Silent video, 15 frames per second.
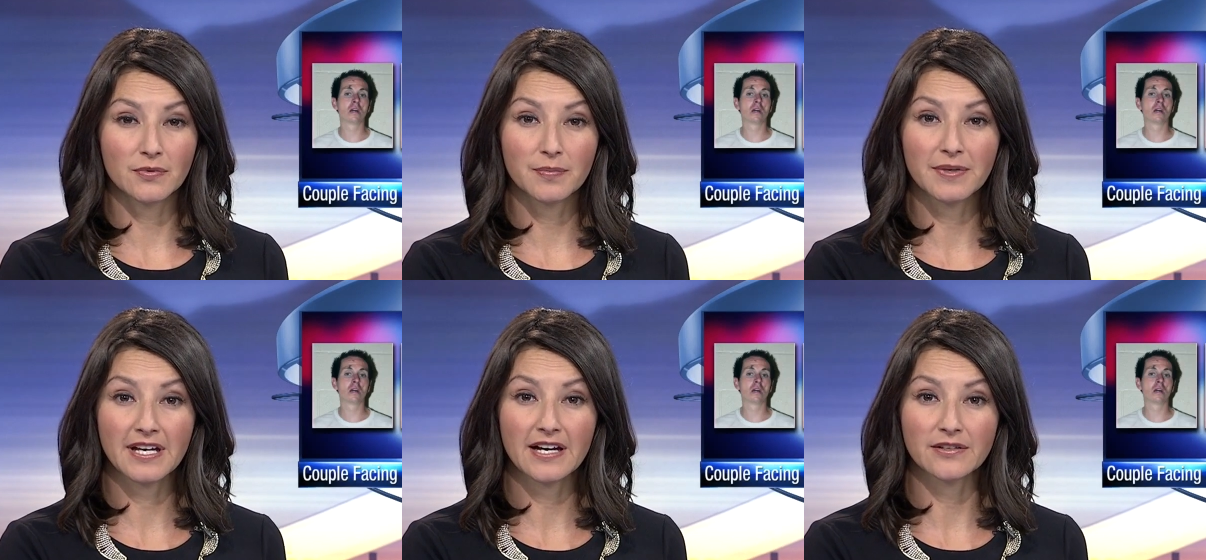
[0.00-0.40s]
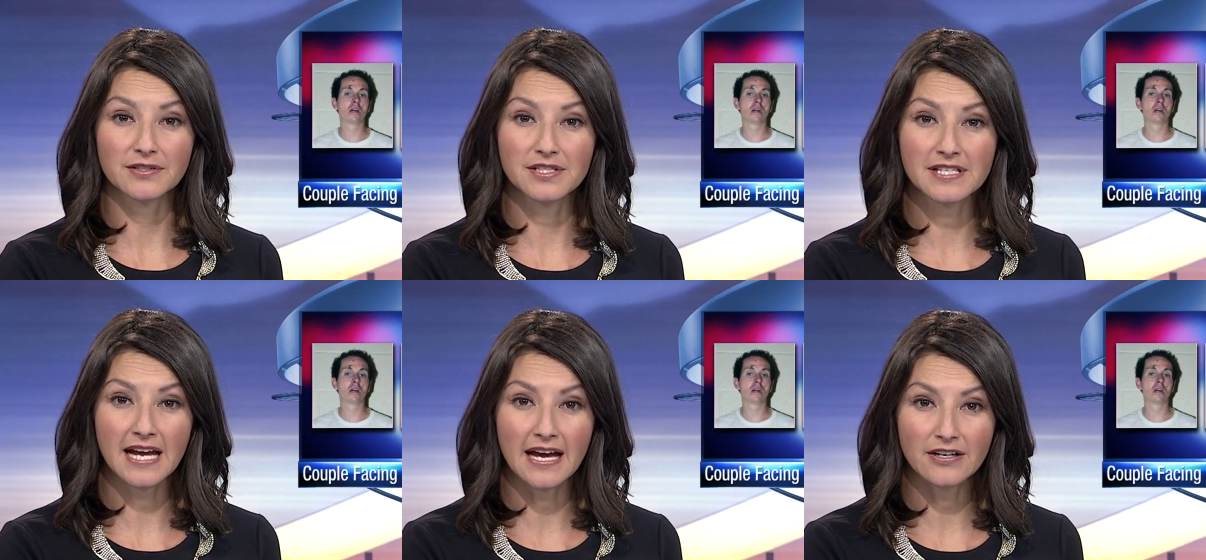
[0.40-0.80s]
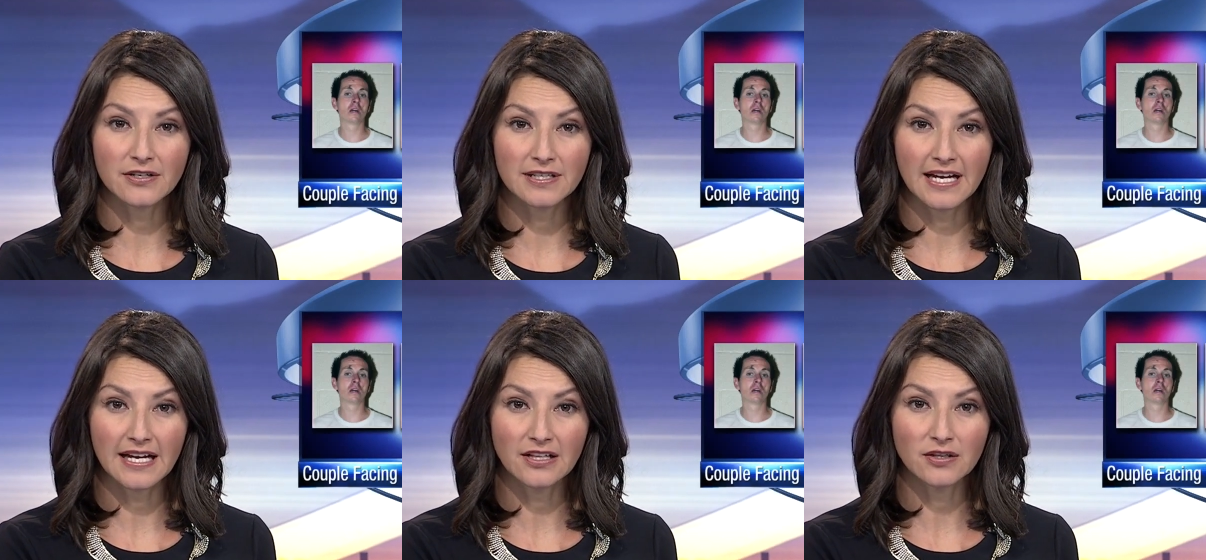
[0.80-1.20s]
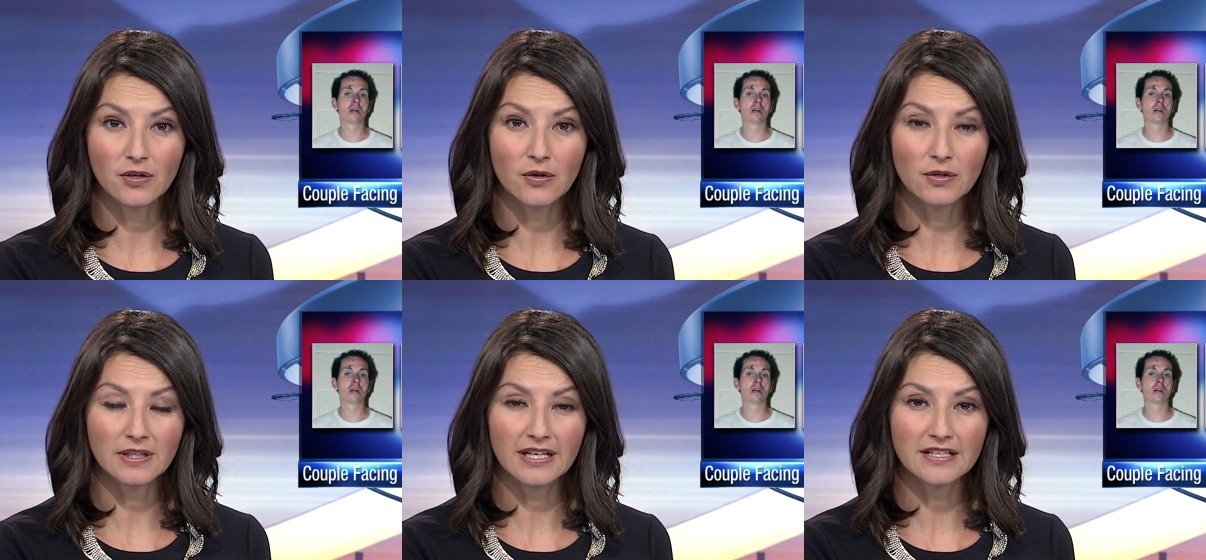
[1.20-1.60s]
Speaker 1: will be held Saturday.
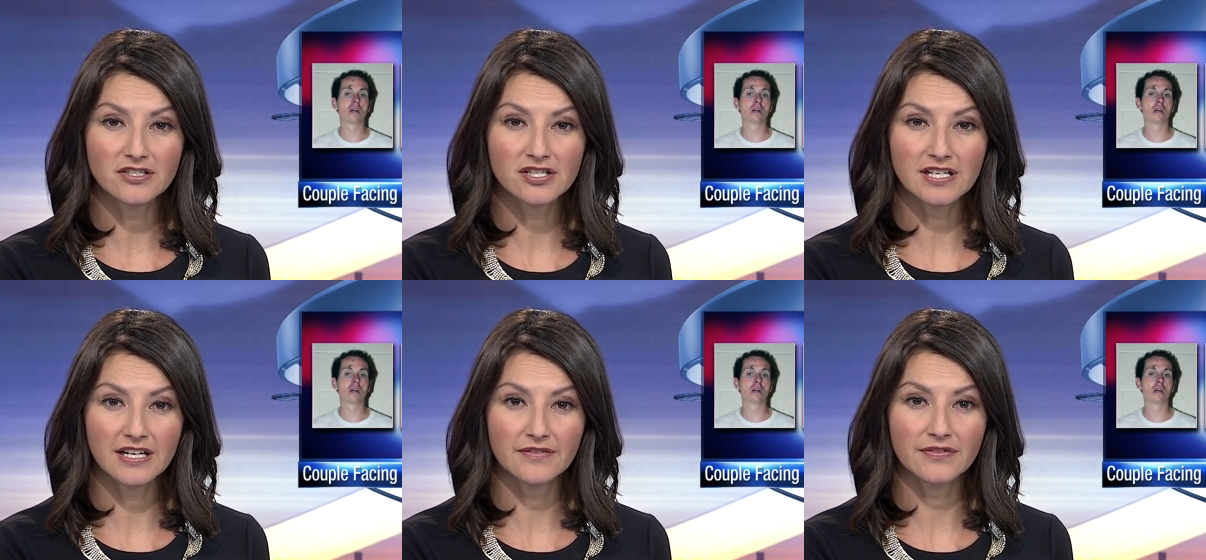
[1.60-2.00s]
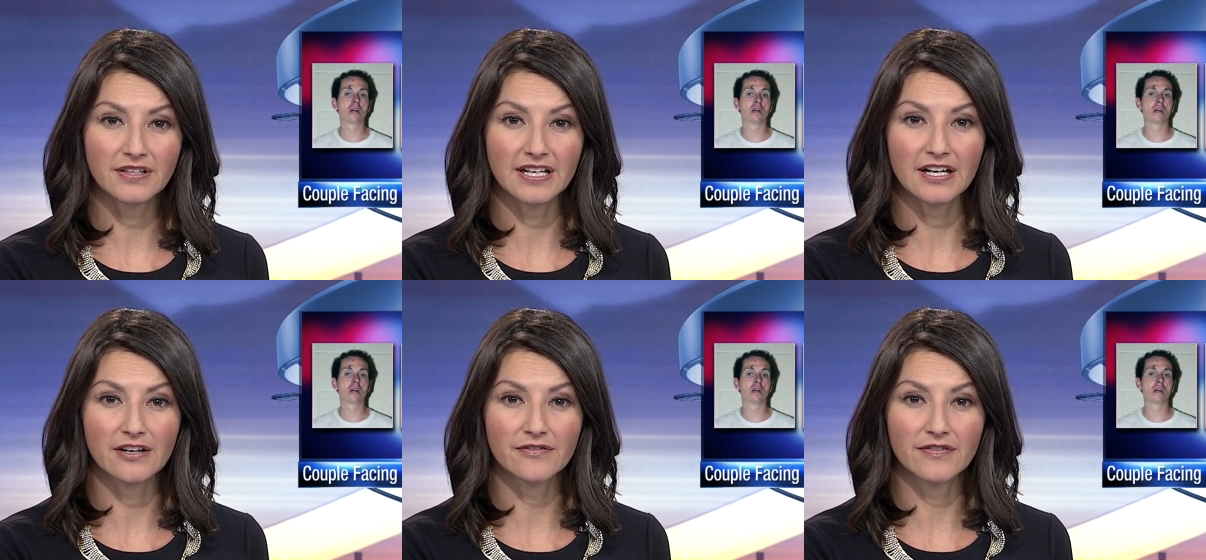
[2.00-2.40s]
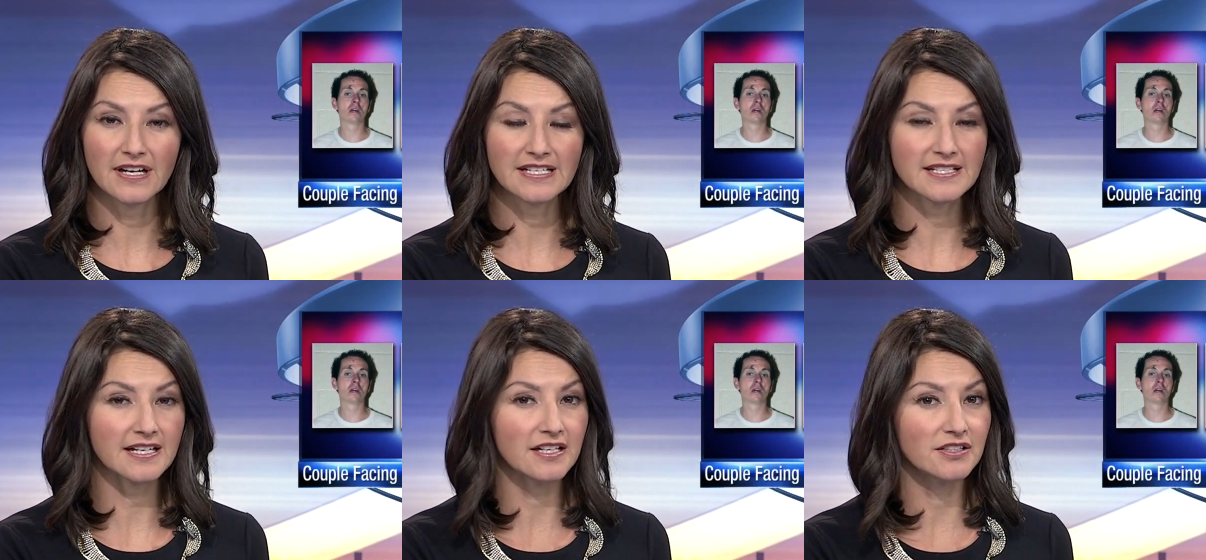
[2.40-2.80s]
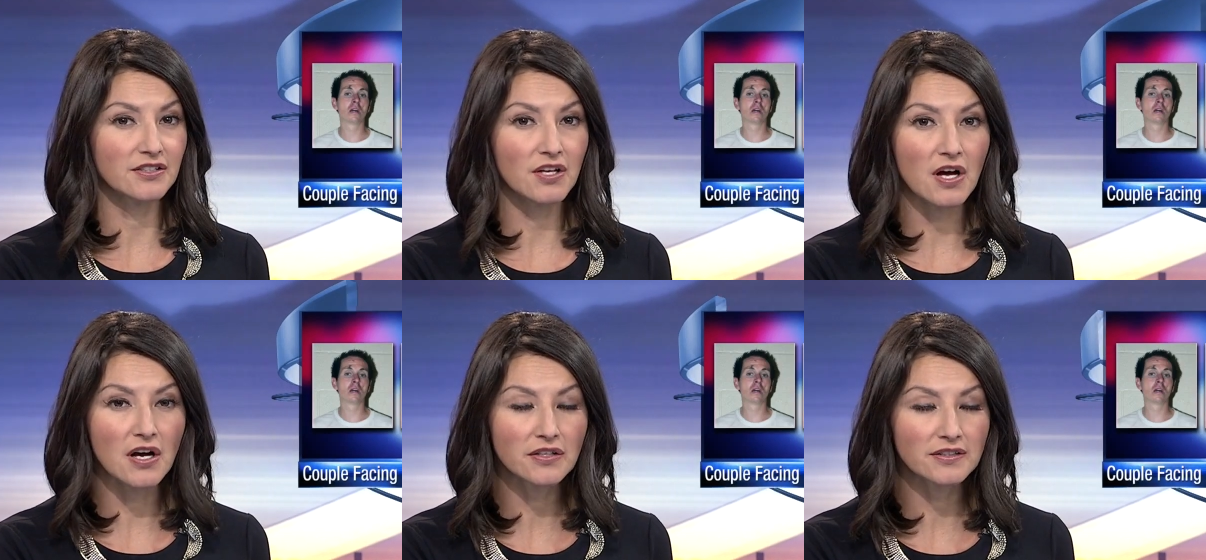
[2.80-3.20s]
Lowell and Shafley are facing a
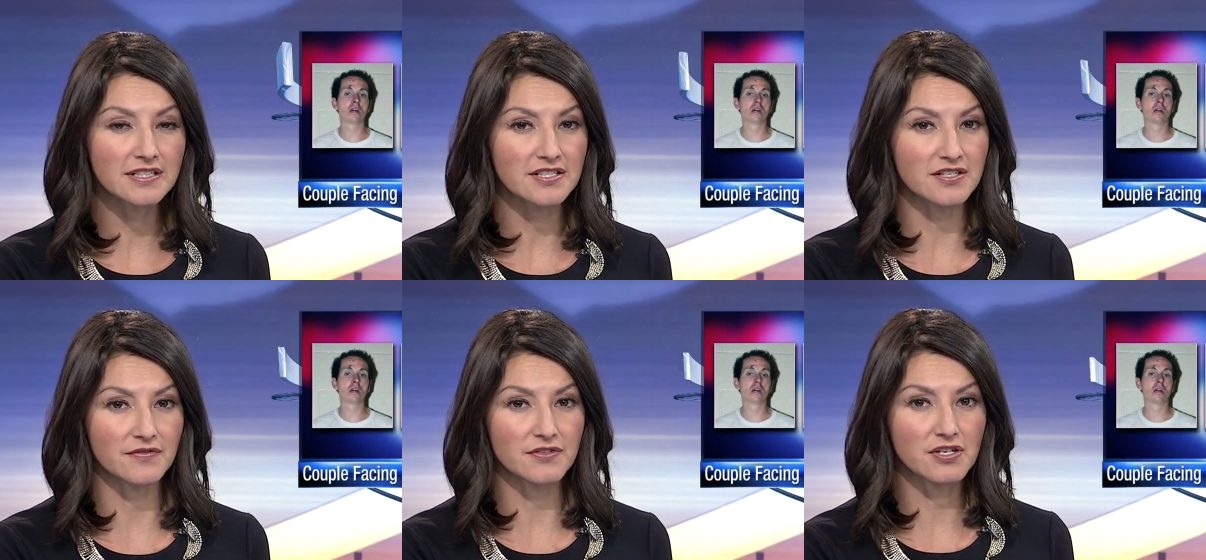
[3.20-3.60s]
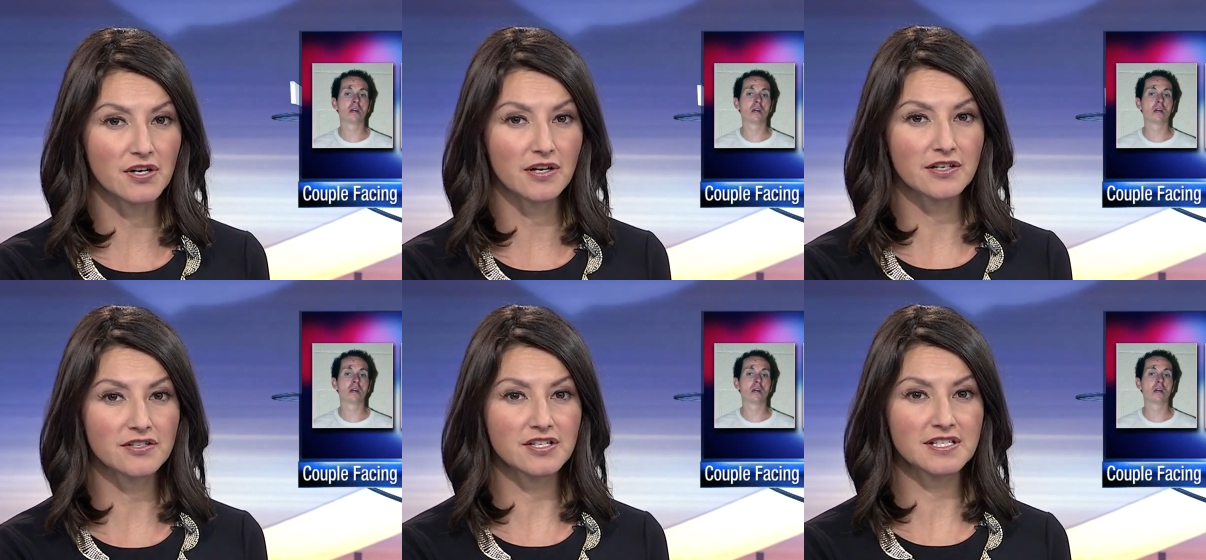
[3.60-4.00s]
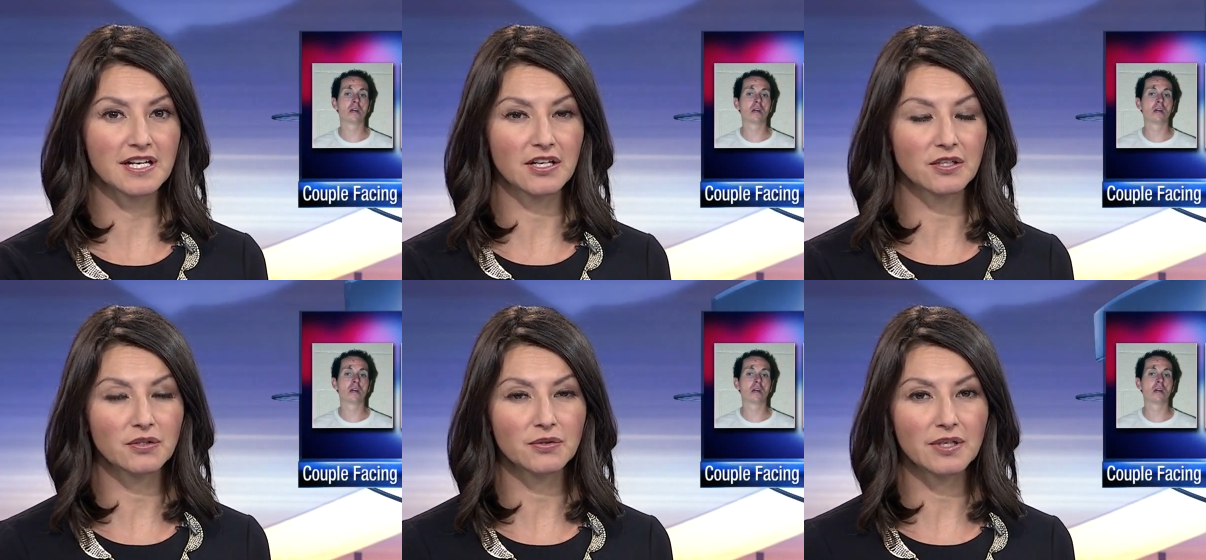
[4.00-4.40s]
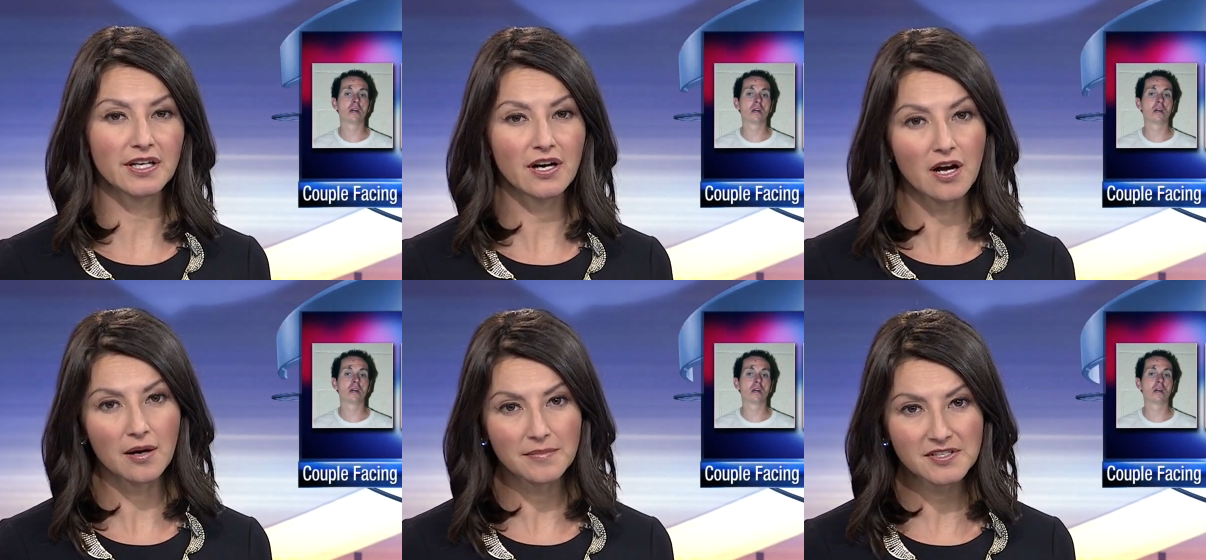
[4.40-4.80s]
long list of charges, including
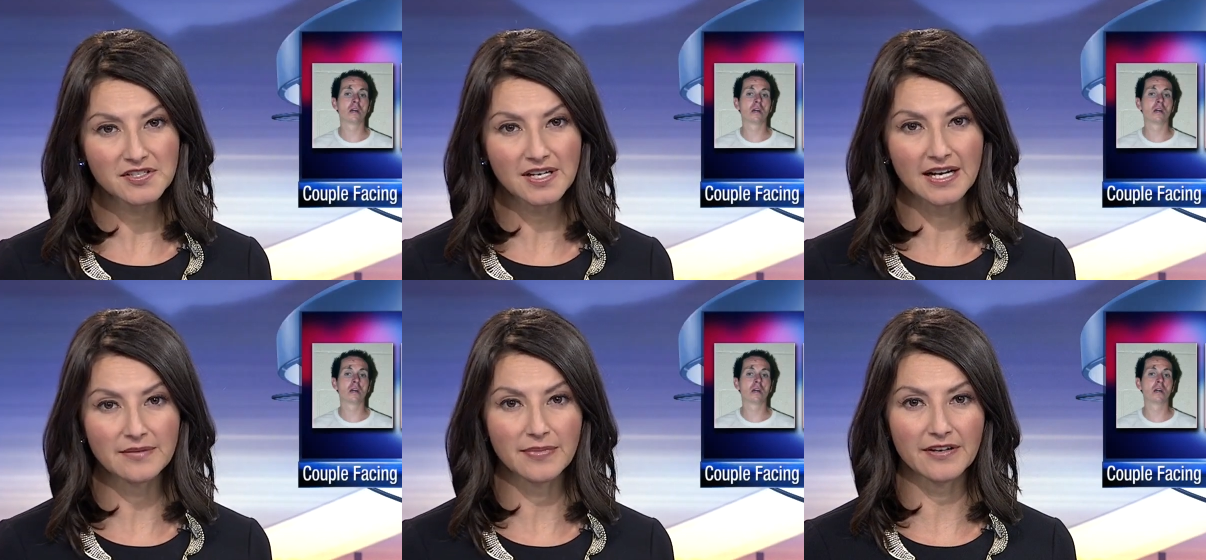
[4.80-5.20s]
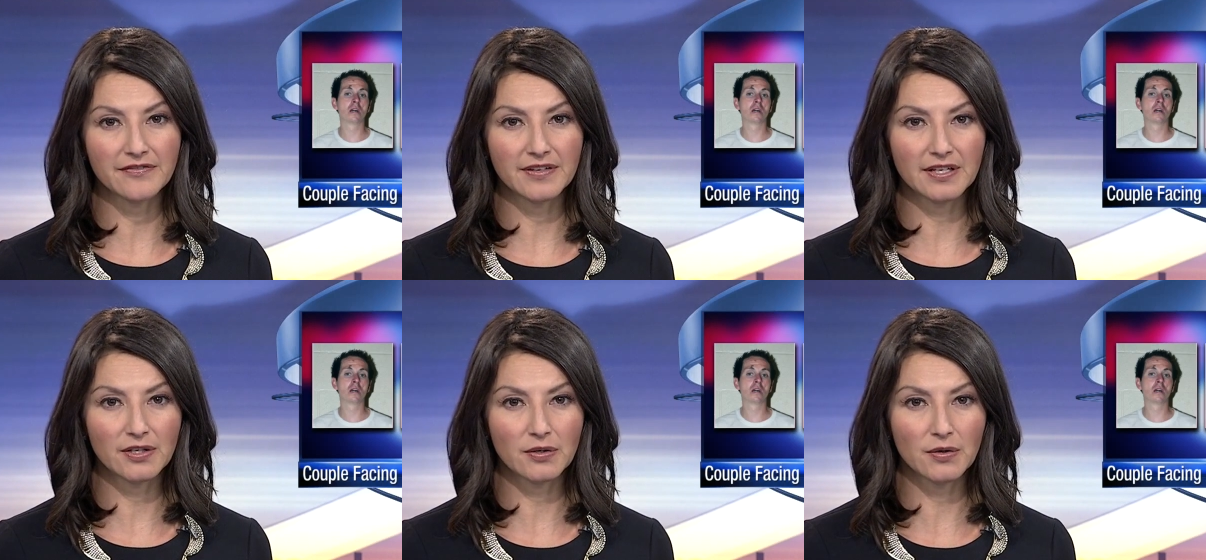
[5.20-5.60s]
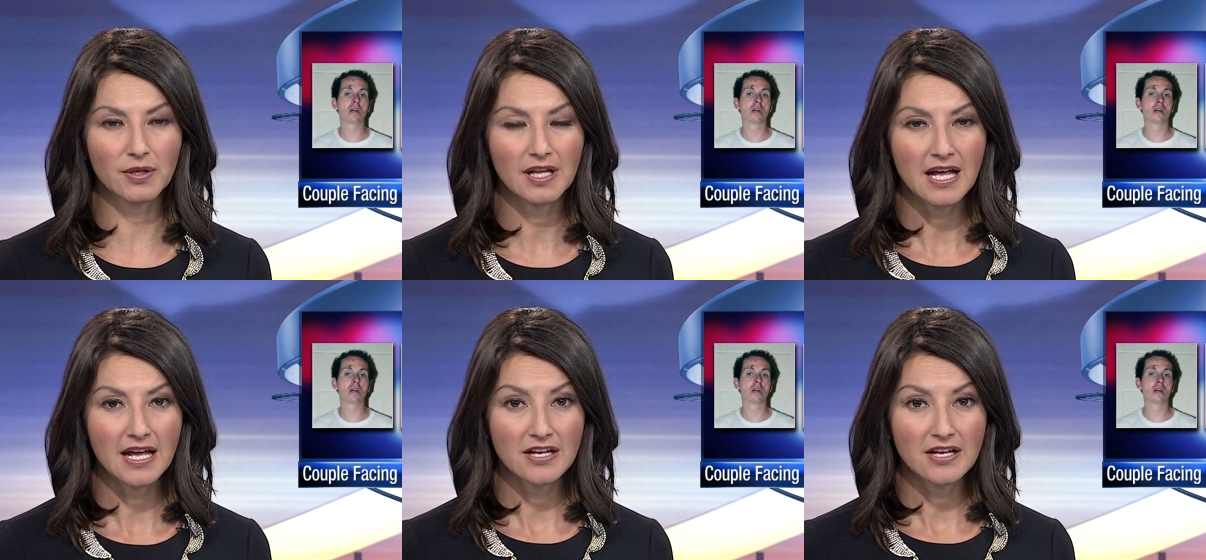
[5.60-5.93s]
homicide by vehicle,